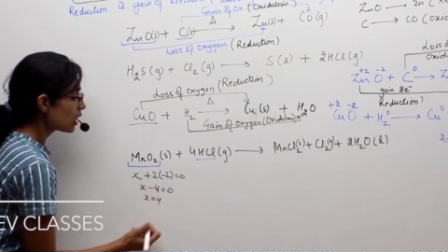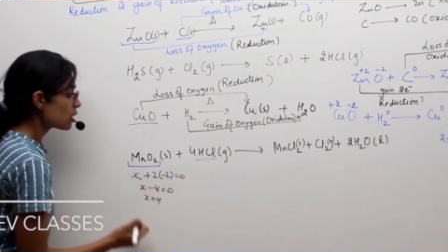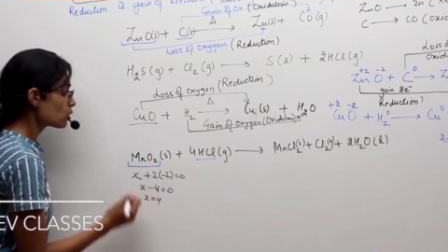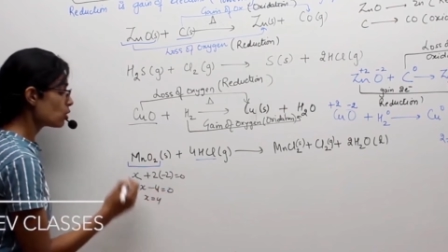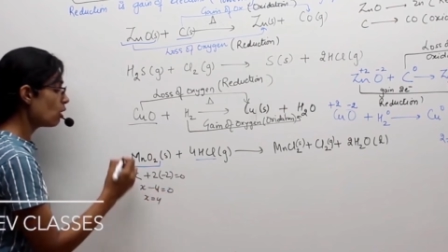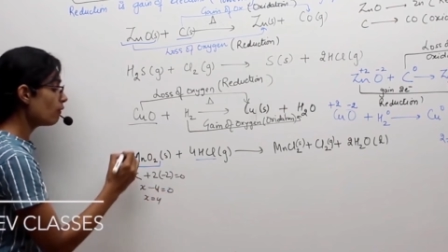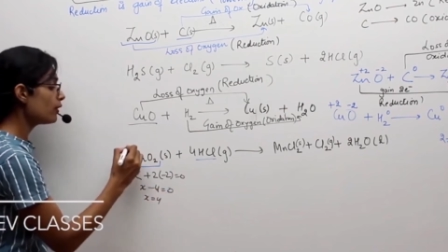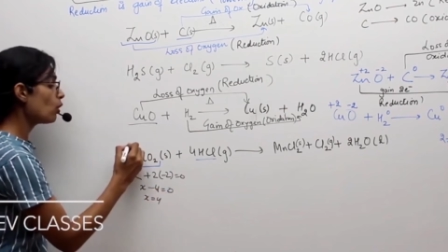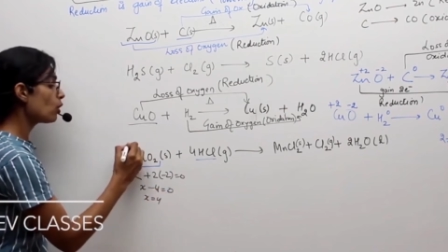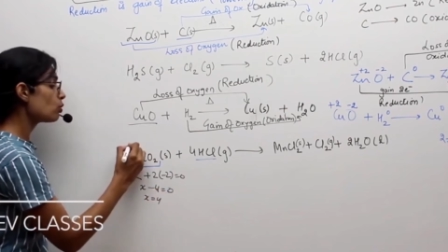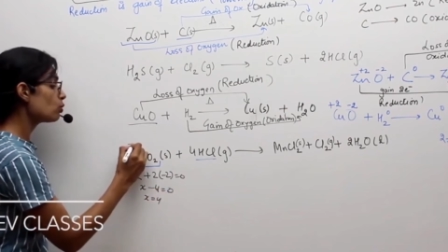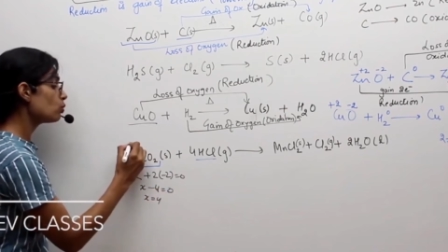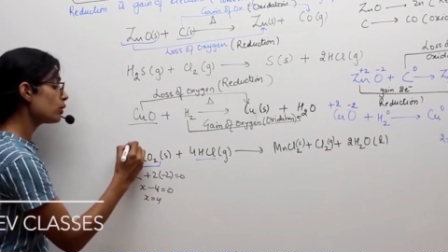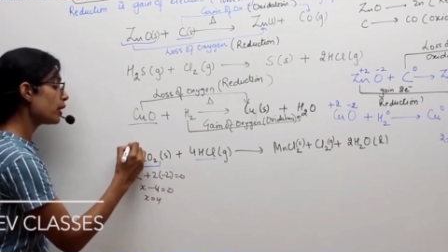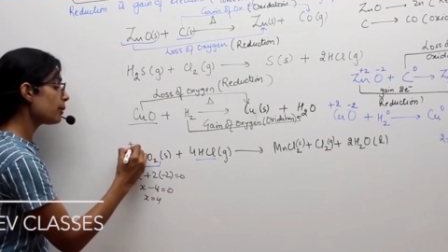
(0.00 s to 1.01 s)
So now we got
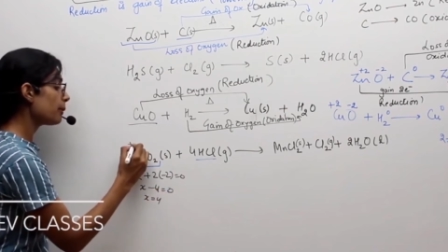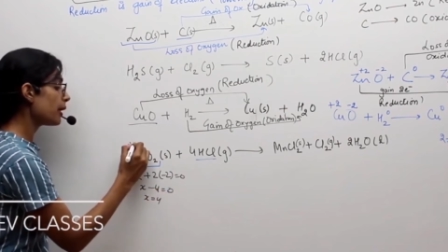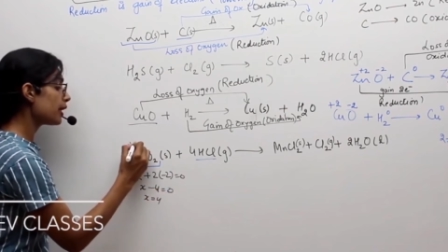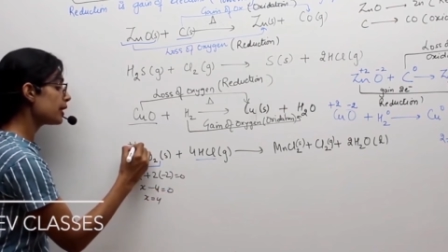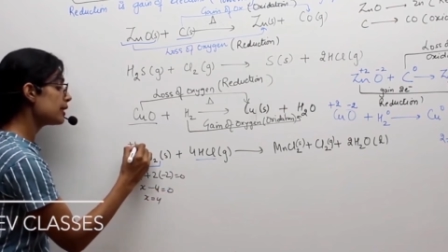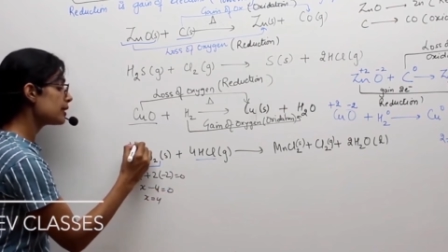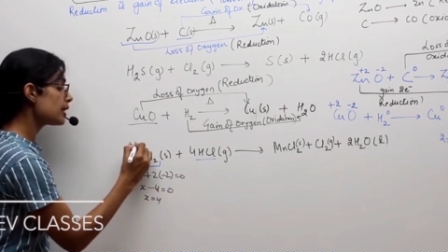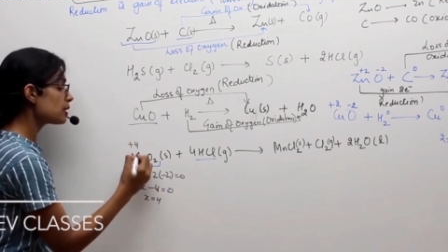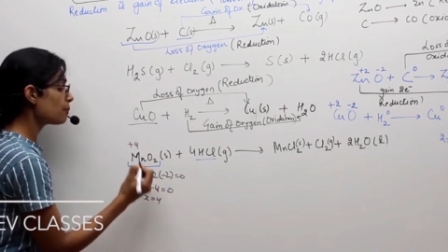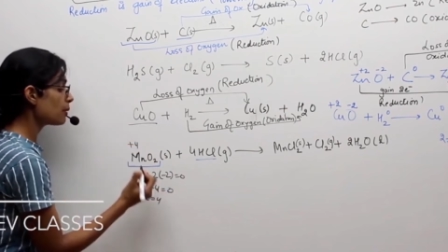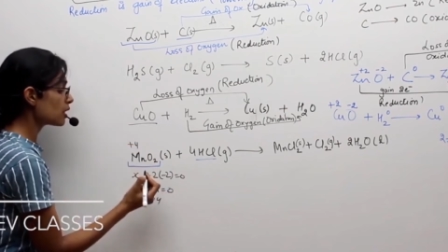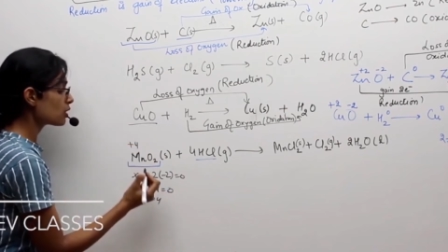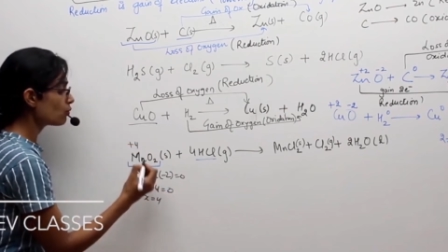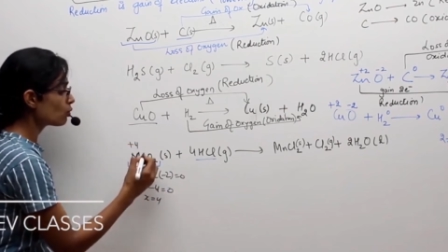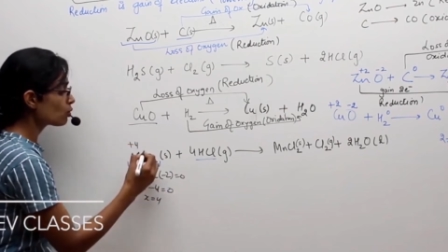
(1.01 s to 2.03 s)
to know that manganese has
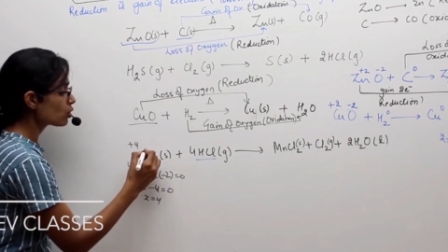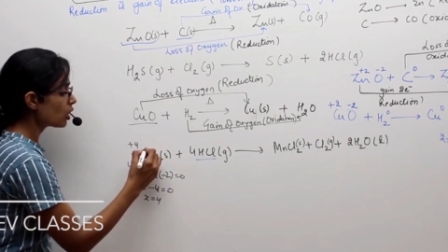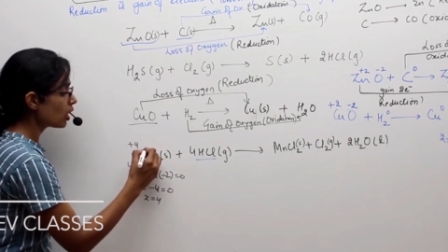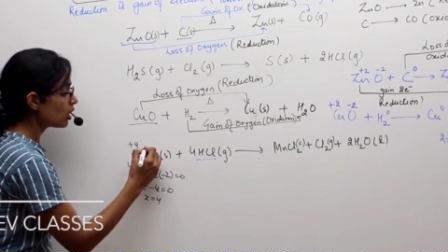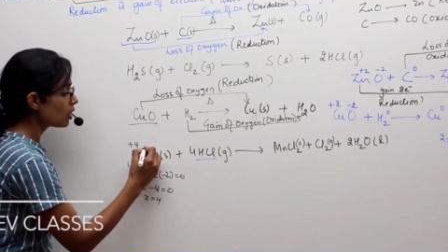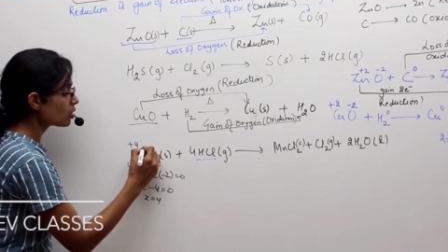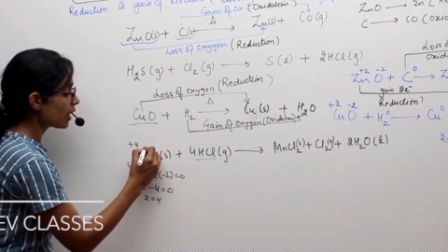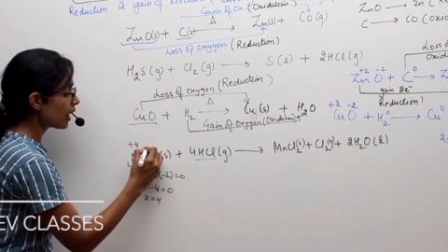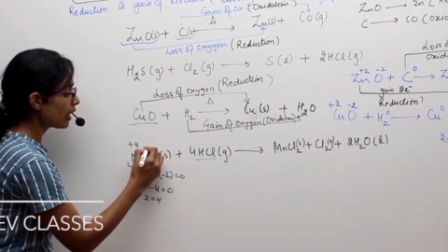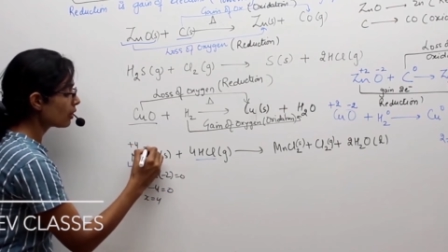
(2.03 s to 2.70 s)
+4 charge